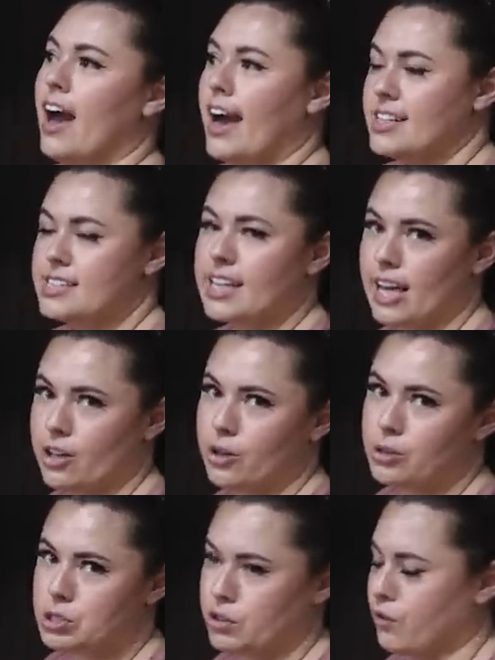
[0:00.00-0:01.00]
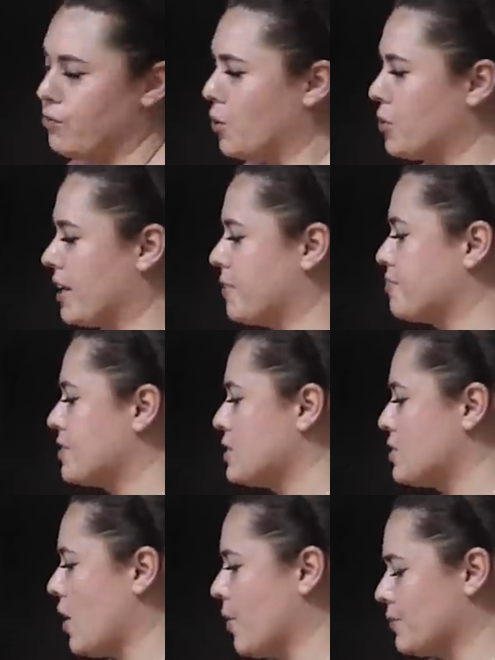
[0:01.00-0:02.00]
as they get closer to foaling.
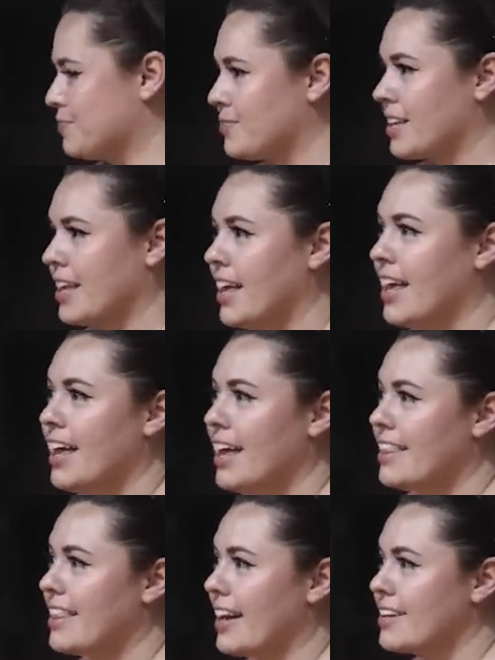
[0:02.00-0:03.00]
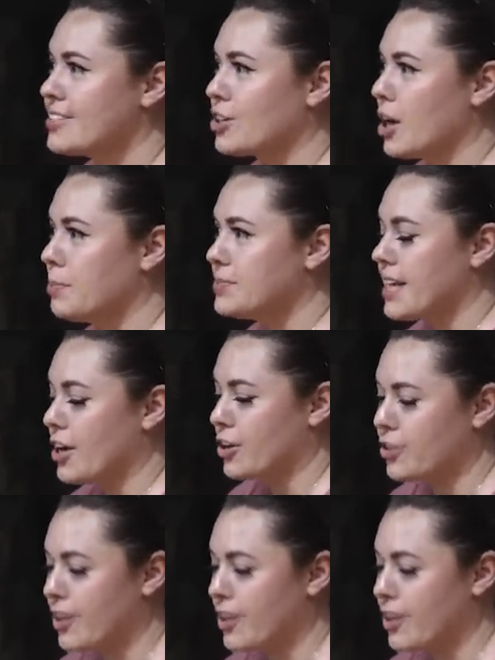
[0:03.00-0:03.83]
So that is our update on